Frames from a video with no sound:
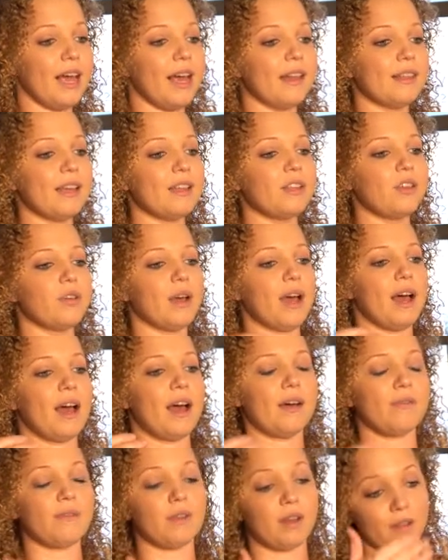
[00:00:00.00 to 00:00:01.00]
and then you
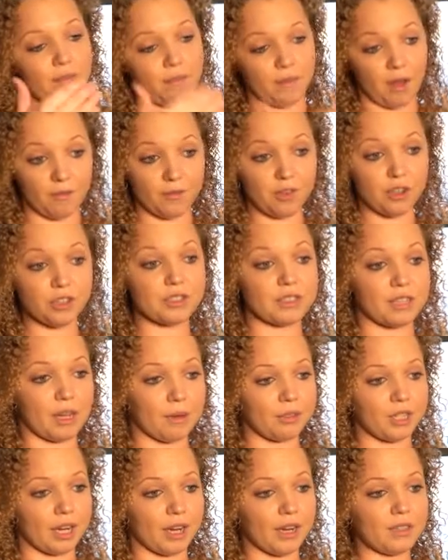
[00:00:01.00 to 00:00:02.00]
have of your
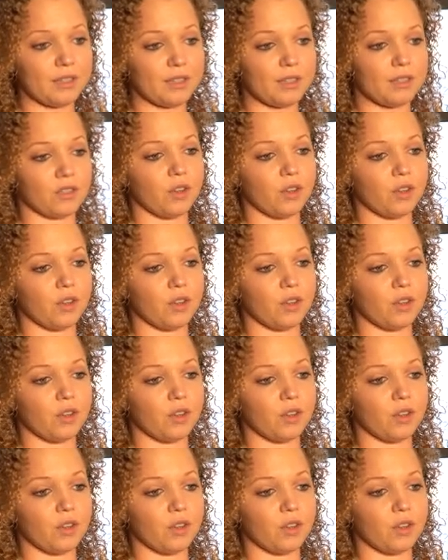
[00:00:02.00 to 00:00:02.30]
subject.